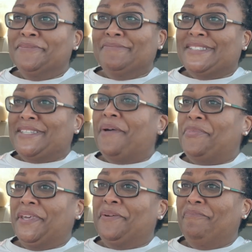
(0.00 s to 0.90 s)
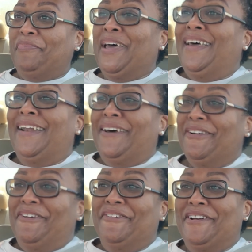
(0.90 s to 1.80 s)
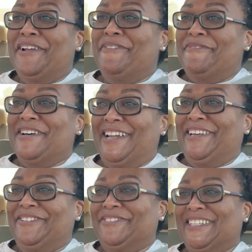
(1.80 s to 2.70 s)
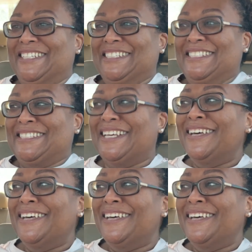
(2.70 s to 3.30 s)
something. I don't know what it was.